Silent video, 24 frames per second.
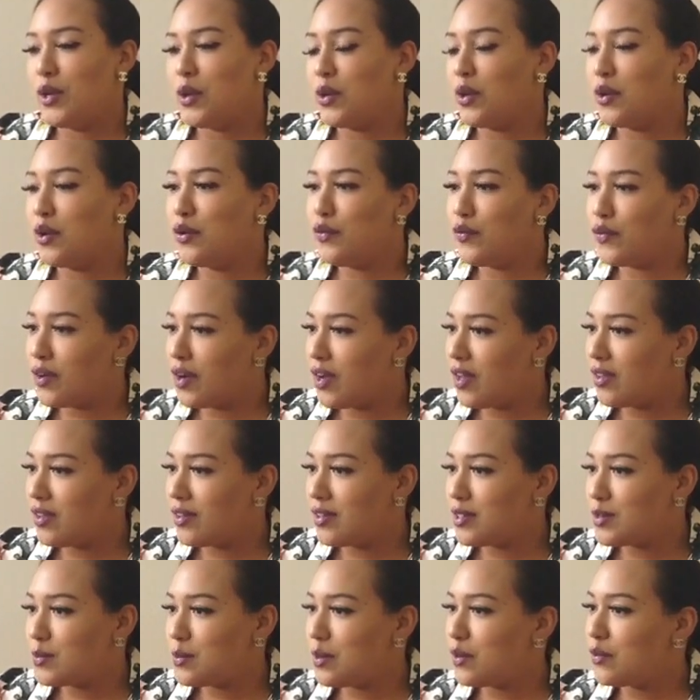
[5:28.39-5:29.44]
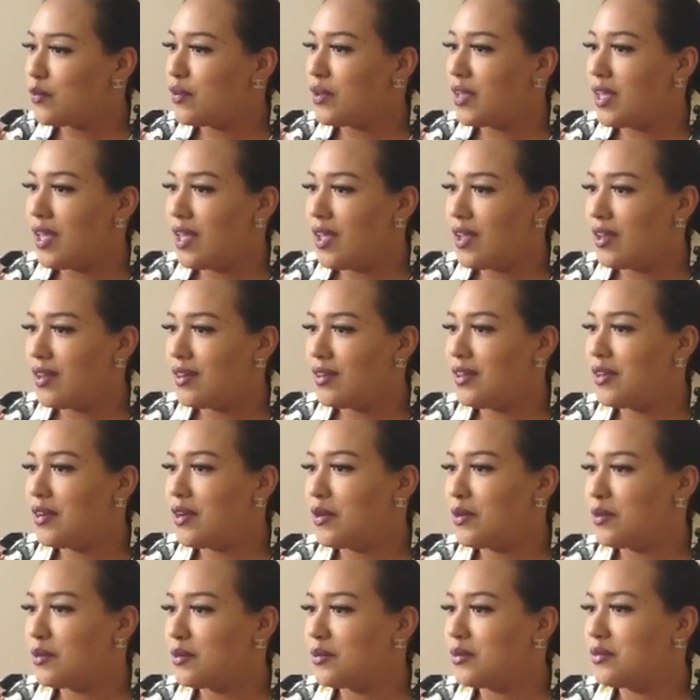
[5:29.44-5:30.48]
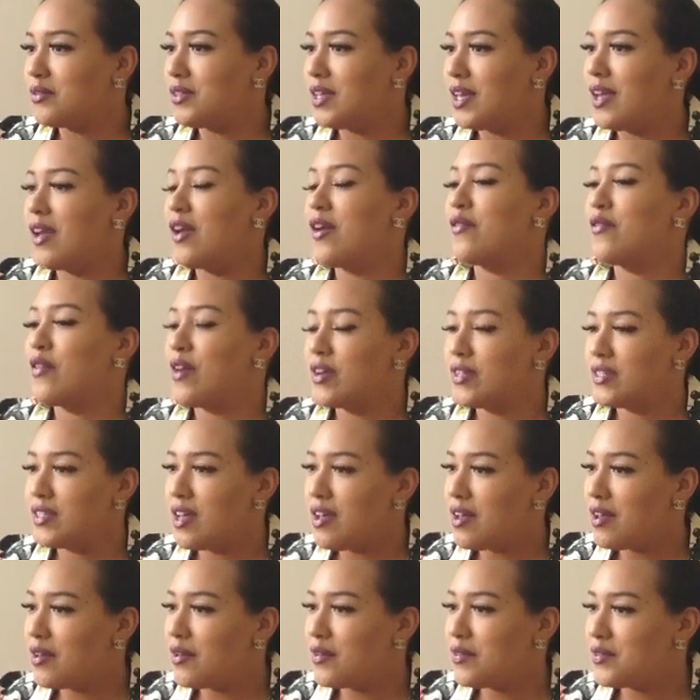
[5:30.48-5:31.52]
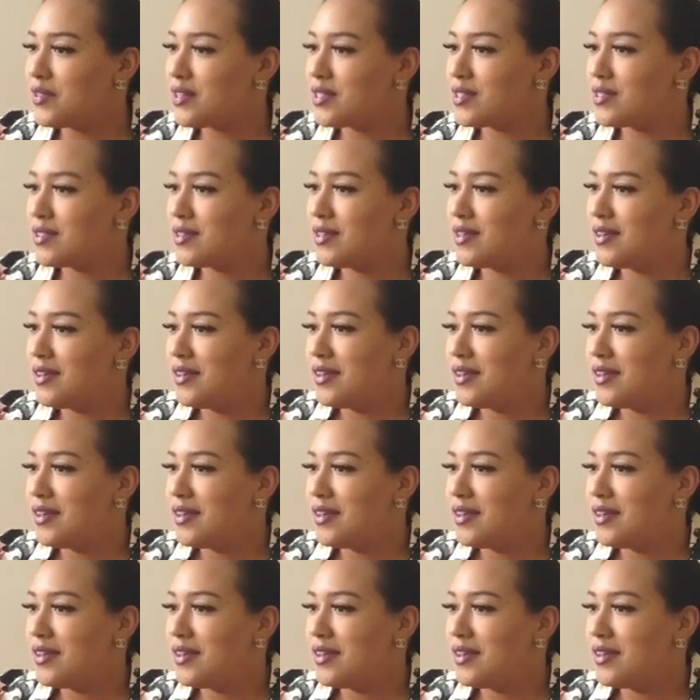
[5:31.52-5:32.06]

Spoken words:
good for others, but if we can't, take care of ourselves,